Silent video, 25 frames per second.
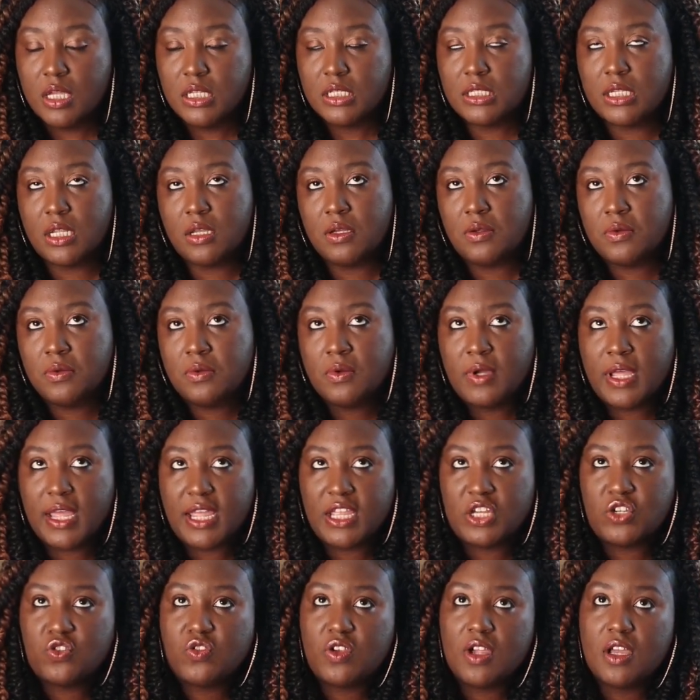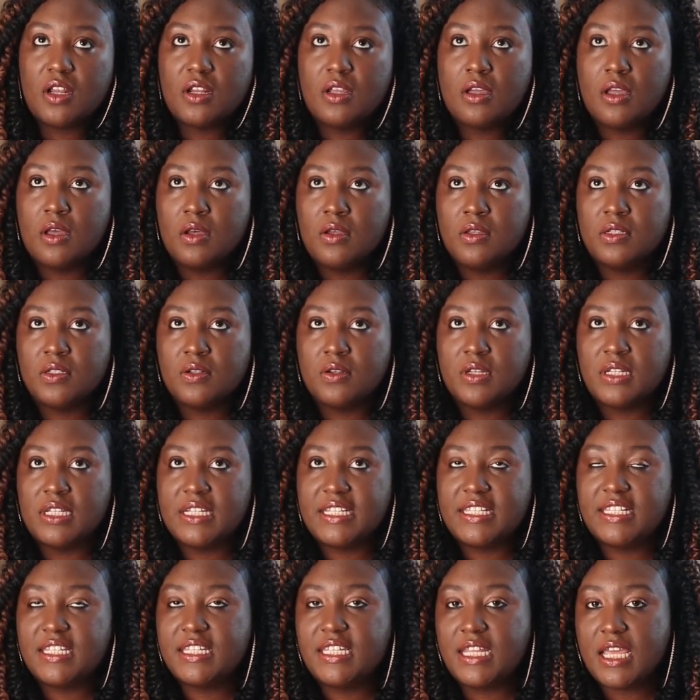So Adriana goes on to
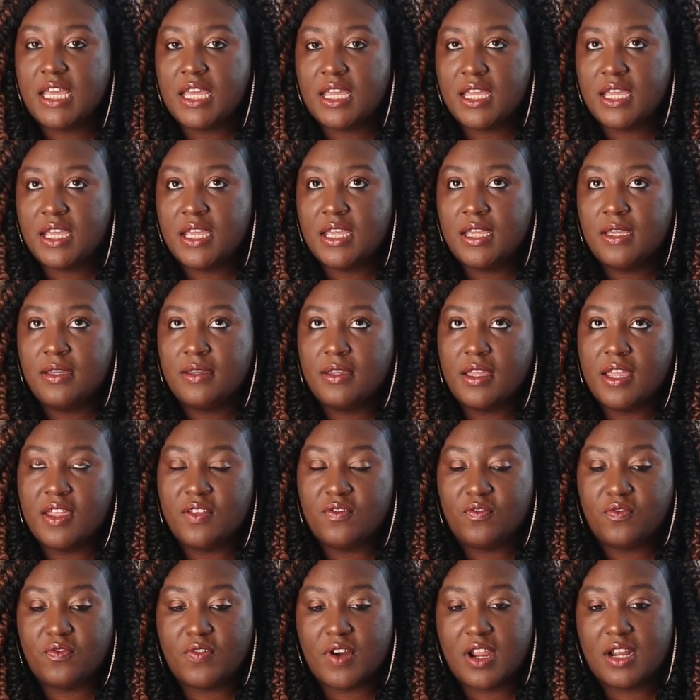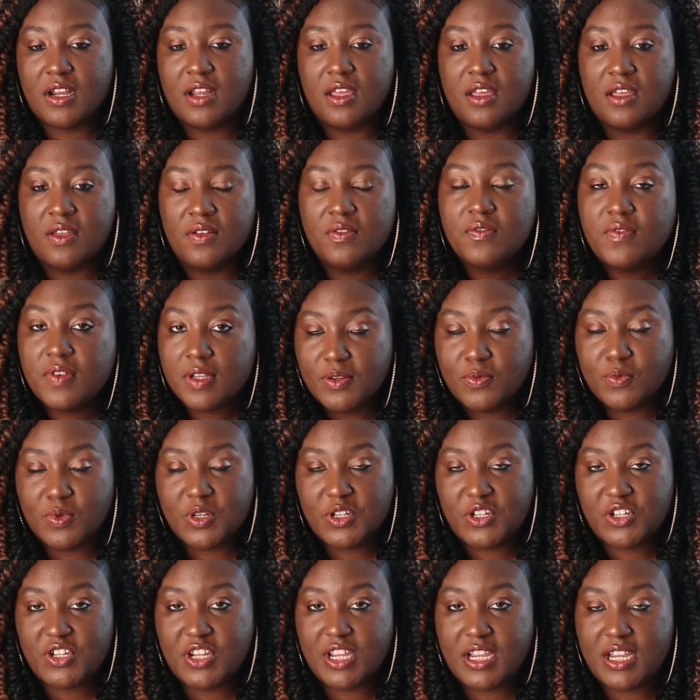say in front of
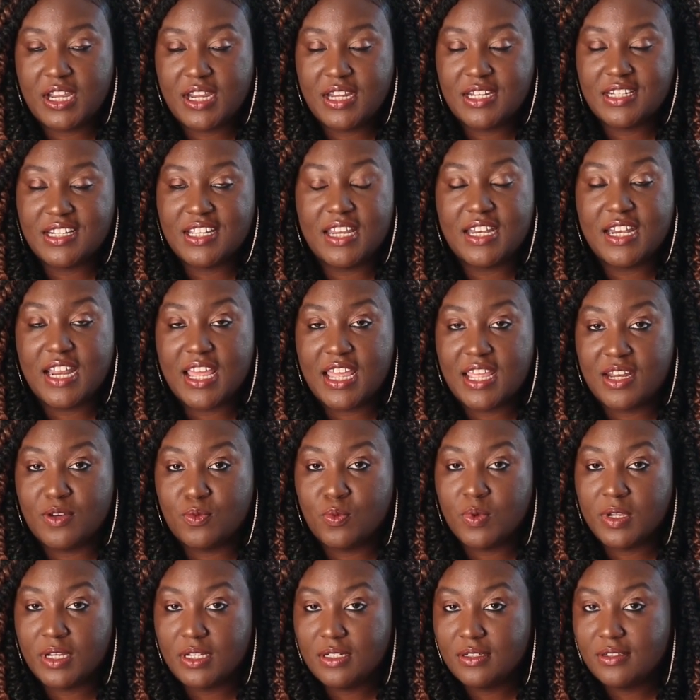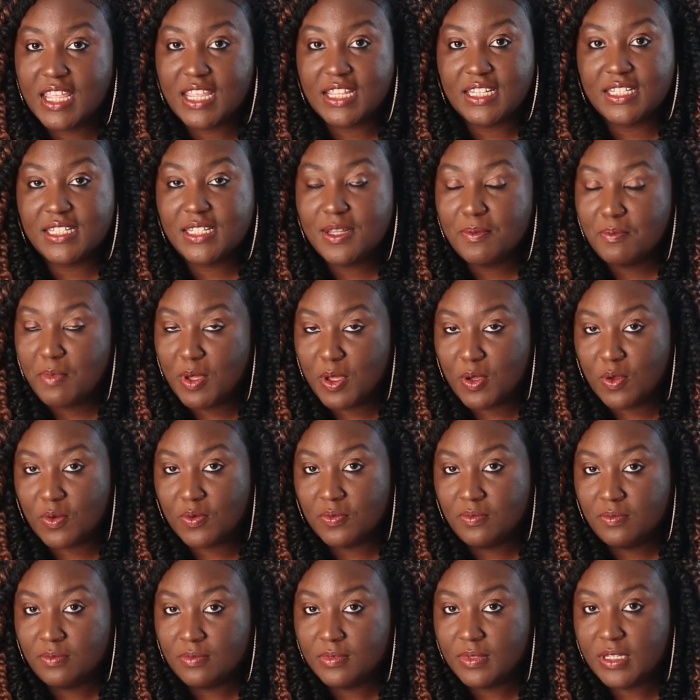Rashid and Edwin and
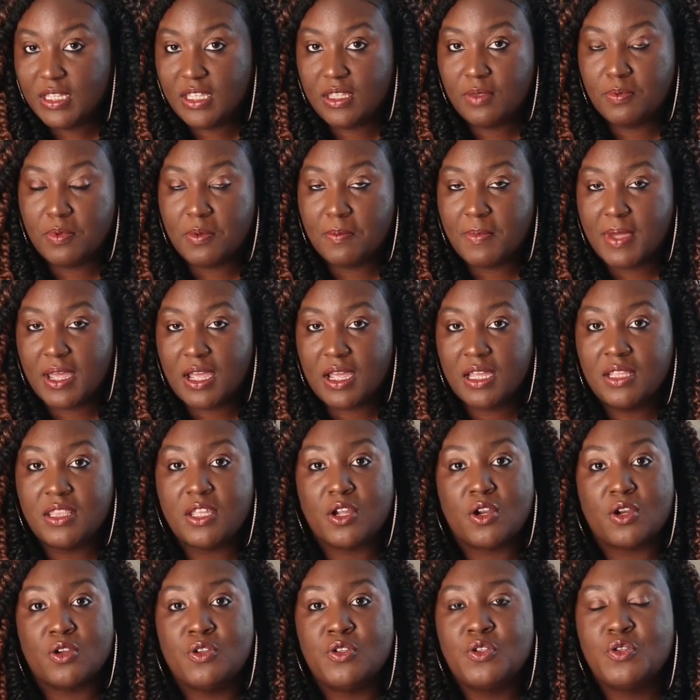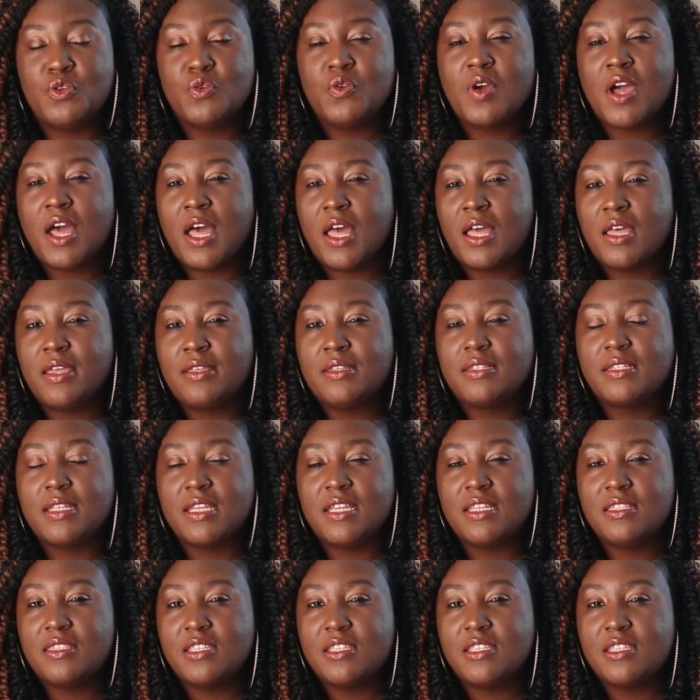Simone, keep in mind there are 2 guys in